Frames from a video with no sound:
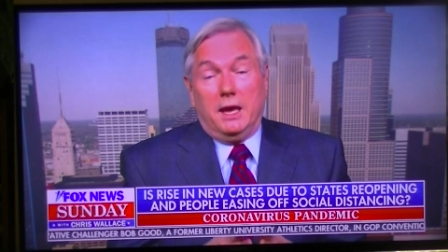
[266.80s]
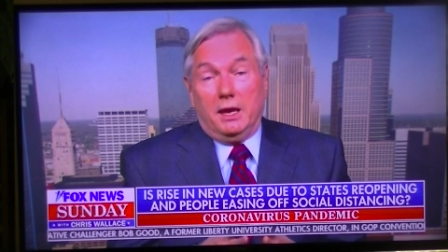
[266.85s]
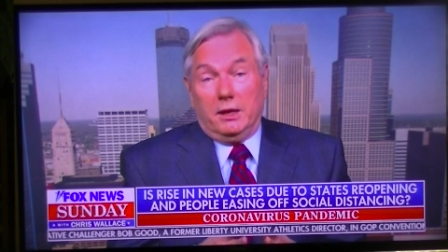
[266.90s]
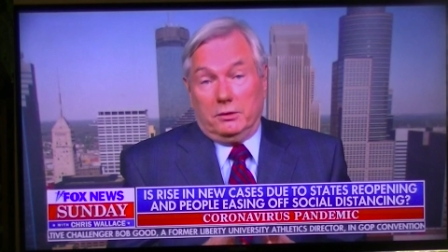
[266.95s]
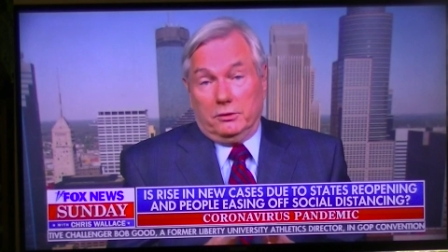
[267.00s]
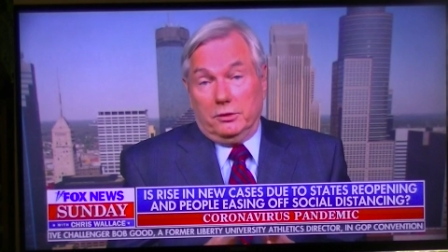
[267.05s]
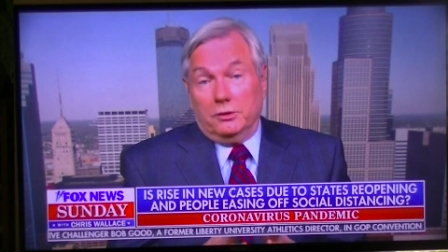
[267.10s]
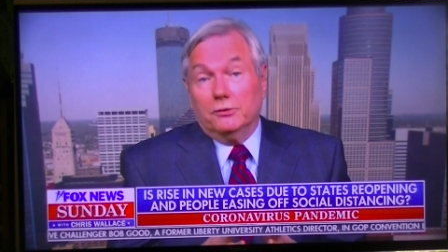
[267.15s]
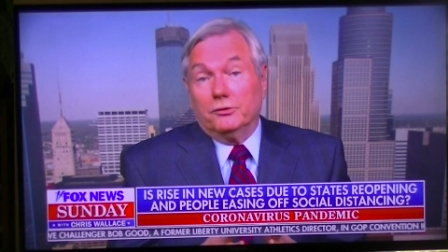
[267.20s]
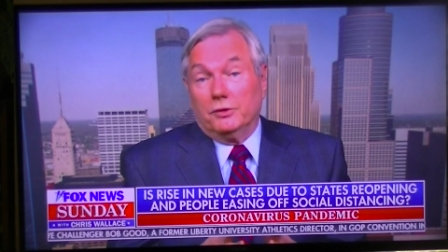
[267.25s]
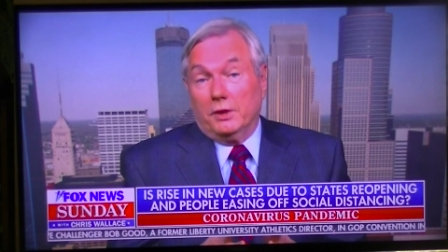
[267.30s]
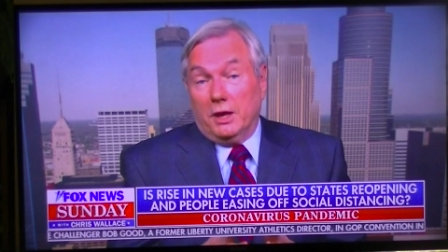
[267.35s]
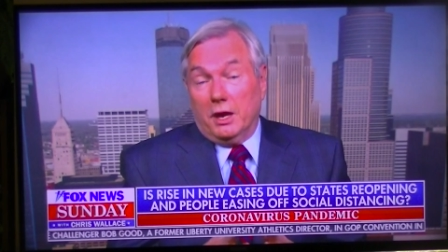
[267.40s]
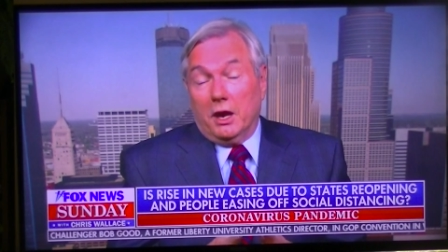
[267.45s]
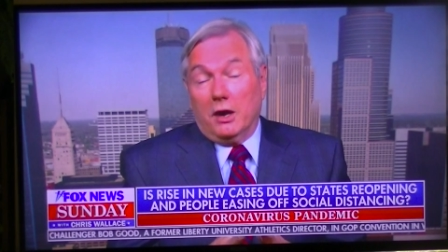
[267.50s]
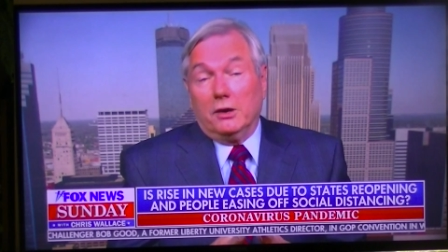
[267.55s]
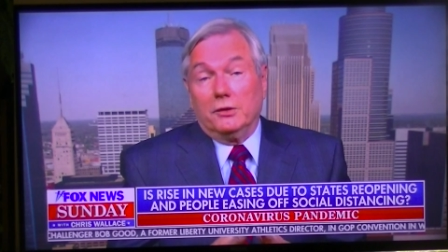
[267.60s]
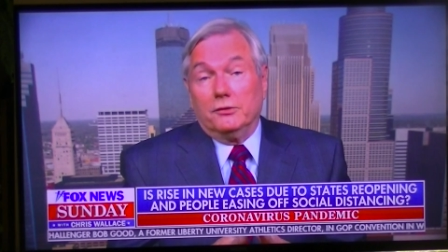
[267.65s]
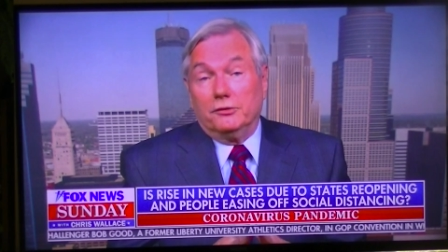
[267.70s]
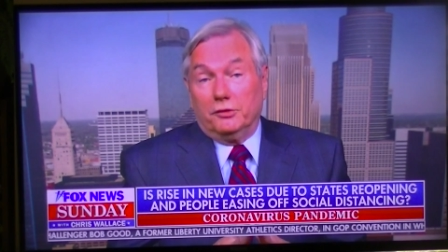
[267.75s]
and since
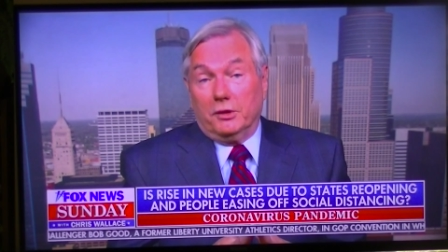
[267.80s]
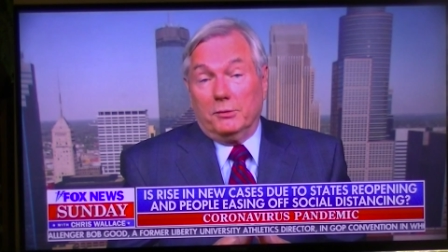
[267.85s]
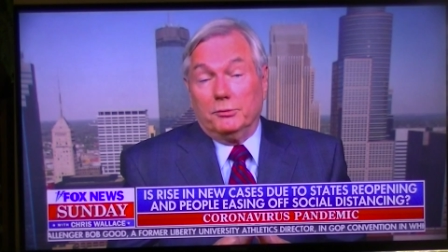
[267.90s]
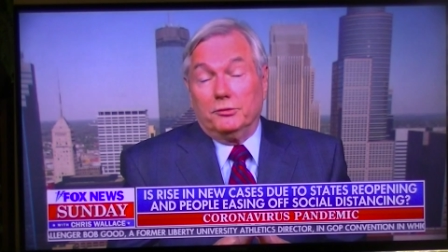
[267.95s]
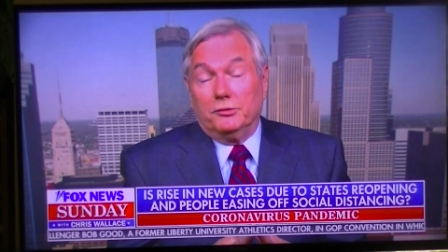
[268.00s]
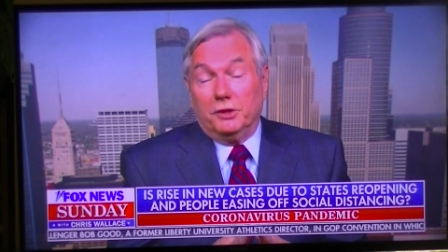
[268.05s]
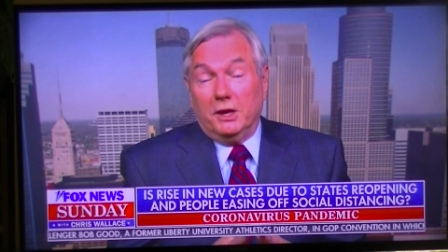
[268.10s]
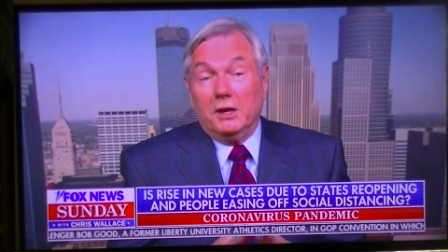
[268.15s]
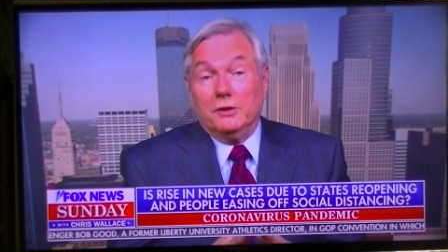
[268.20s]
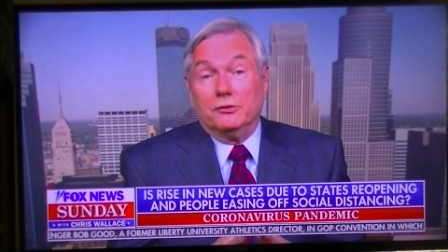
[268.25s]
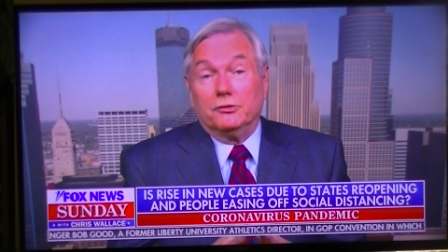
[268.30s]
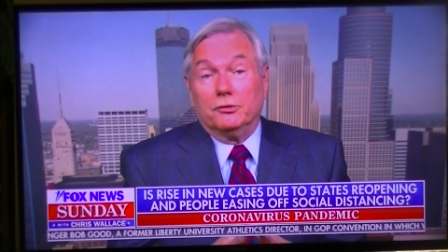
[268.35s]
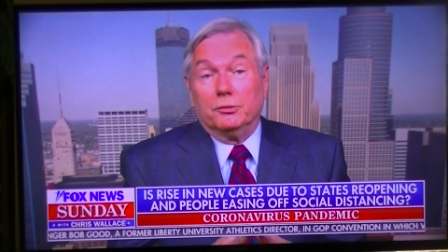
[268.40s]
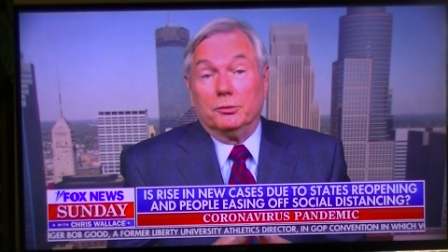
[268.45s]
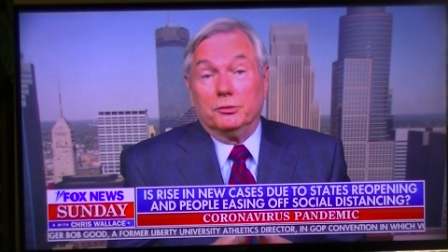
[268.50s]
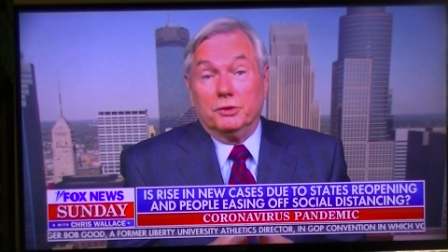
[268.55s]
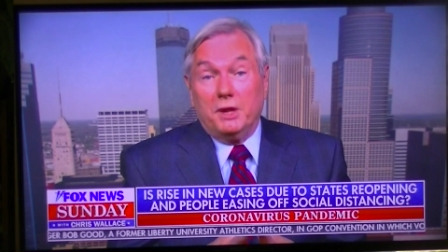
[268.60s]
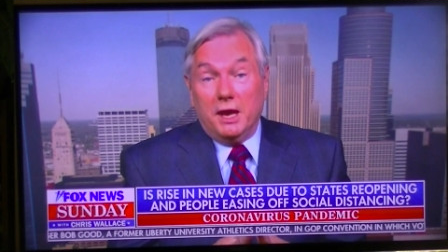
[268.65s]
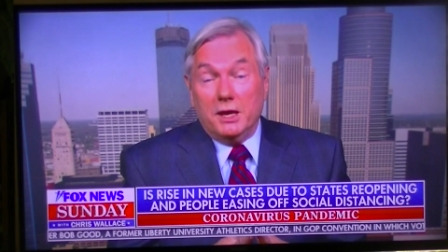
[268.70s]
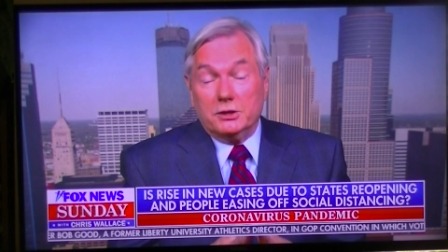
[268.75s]
they are in some states
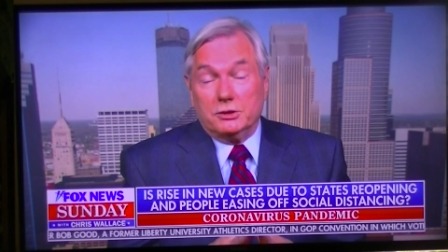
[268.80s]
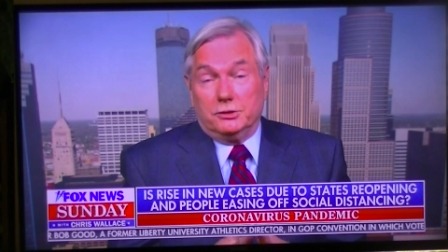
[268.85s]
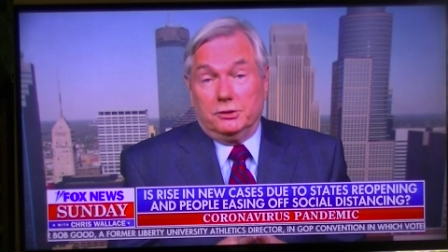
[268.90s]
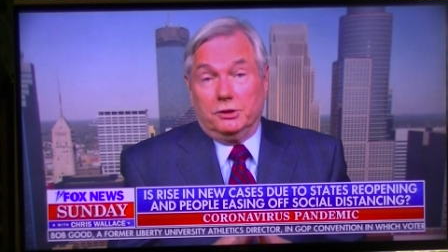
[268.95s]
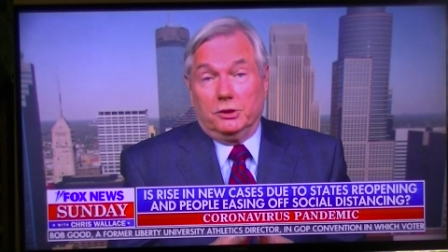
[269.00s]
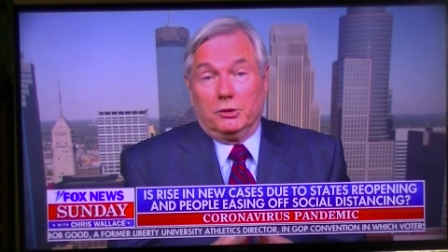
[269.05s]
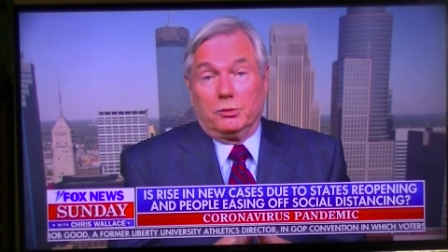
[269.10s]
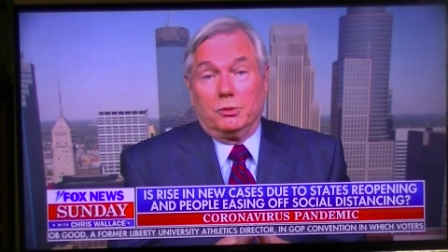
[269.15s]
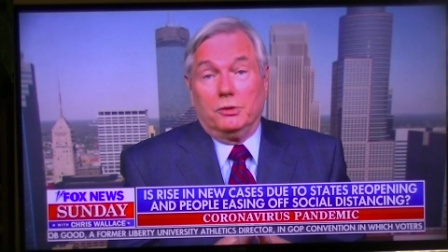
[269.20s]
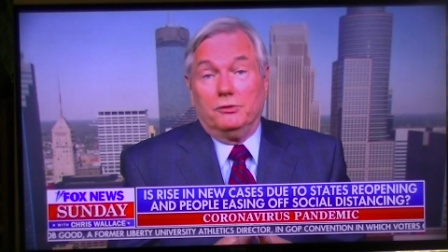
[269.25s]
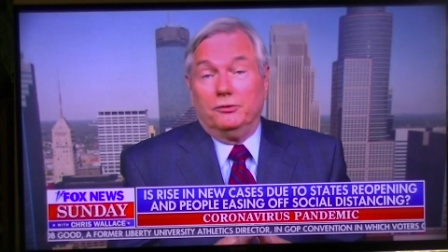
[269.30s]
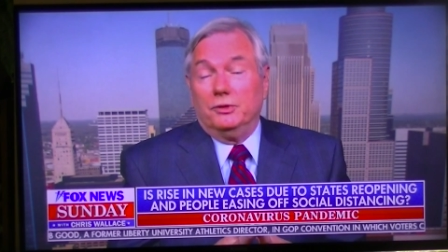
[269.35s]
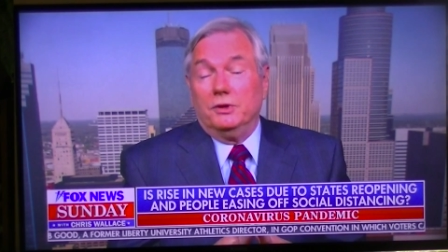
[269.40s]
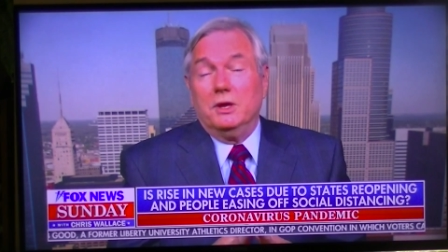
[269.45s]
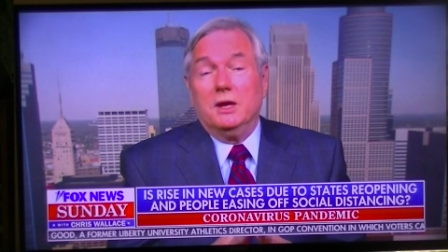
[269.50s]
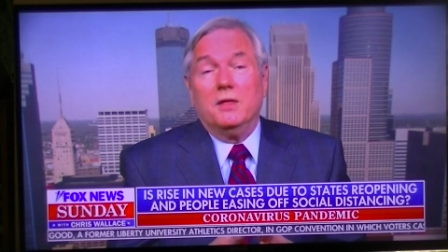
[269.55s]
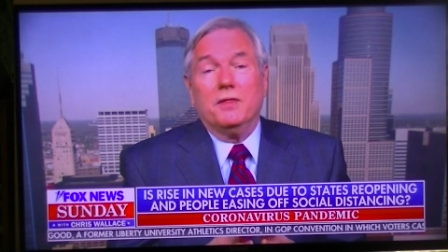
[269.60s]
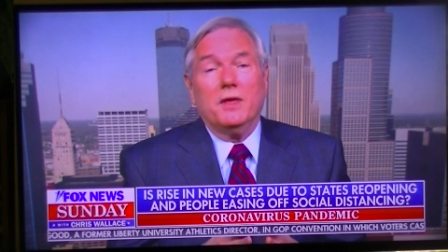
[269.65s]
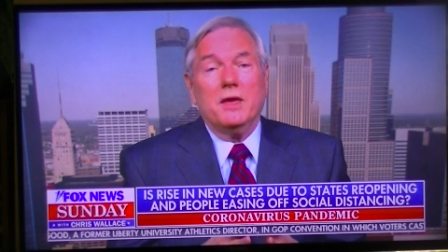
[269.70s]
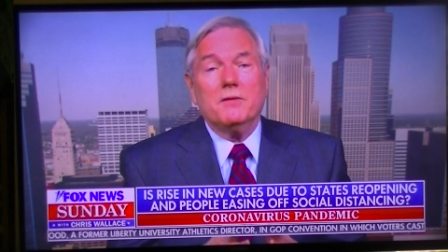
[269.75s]
substantially increasing,